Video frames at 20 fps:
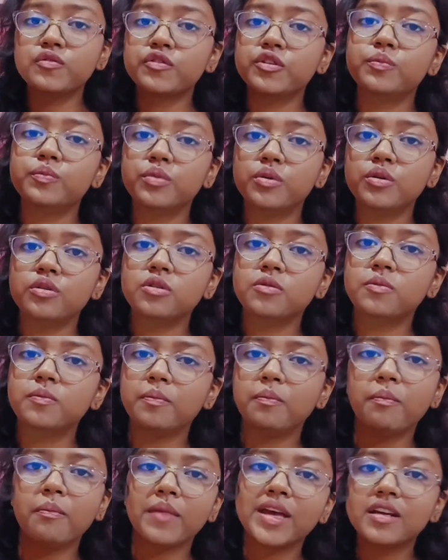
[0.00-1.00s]
It goes for
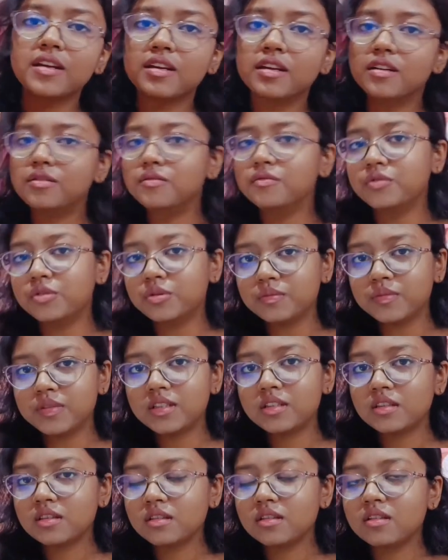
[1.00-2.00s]
both men
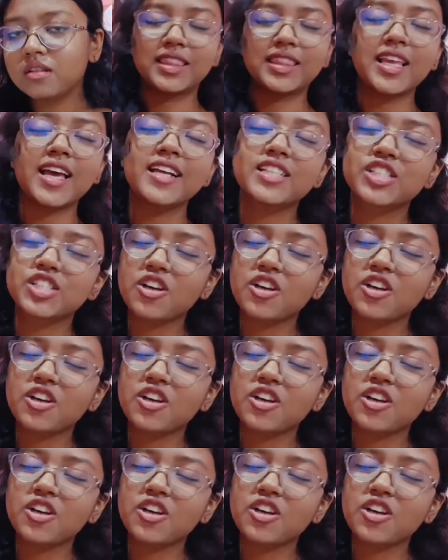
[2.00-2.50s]
and women.